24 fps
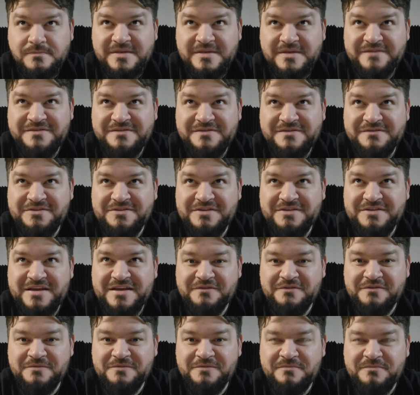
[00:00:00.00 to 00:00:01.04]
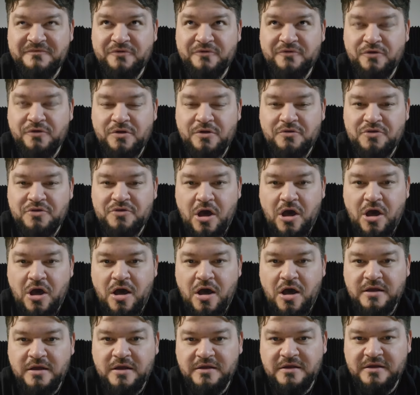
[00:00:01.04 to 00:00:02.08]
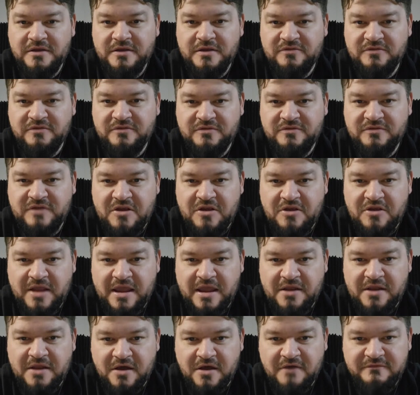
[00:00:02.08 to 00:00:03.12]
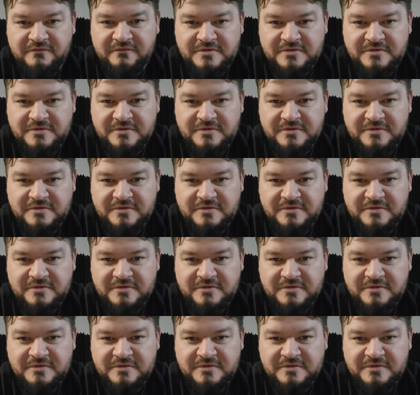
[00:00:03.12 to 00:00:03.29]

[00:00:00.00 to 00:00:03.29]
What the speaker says: Even if it's the size of a full-grown dog and it could tear your hand off.